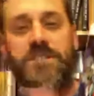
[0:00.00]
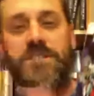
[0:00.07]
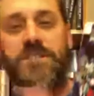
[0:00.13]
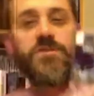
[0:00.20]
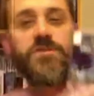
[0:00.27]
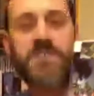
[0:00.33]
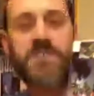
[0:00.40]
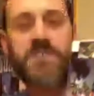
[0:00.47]

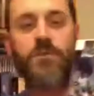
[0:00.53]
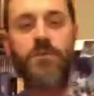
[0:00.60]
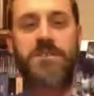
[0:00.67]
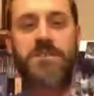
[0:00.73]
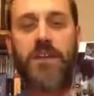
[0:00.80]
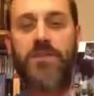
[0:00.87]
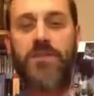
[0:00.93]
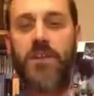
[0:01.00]
sequence I
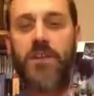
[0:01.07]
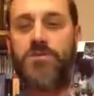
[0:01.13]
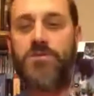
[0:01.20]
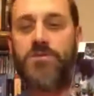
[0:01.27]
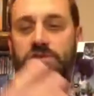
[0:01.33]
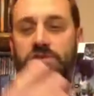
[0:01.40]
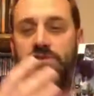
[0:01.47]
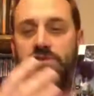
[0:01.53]
thought was
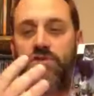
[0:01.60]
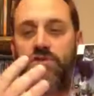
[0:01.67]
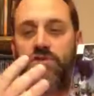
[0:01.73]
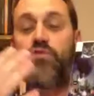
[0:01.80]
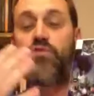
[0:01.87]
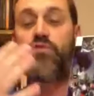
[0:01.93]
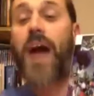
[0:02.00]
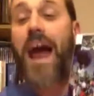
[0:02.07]
just
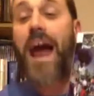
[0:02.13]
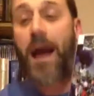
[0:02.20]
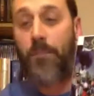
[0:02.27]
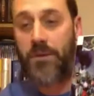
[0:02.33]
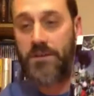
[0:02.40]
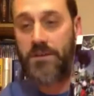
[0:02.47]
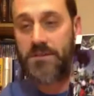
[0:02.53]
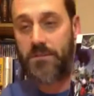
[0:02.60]
crap
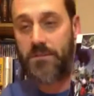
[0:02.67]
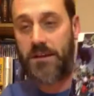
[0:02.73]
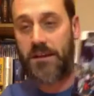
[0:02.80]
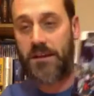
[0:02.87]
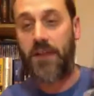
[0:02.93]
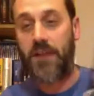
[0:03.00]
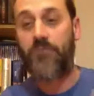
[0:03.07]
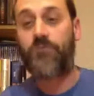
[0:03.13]
to me
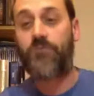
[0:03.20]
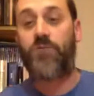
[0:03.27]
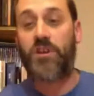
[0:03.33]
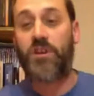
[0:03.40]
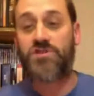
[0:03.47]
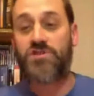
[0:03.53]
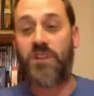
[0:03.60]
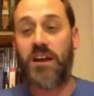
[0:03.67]
and
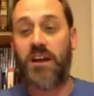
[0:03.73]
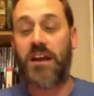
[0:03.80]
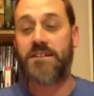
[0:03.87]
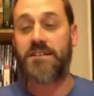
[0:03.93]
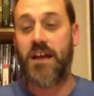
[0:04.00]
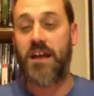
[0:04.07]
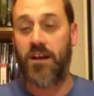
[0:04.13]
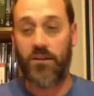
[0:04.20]
frustrating as
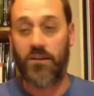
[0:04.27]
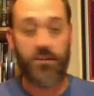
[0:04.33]
hell.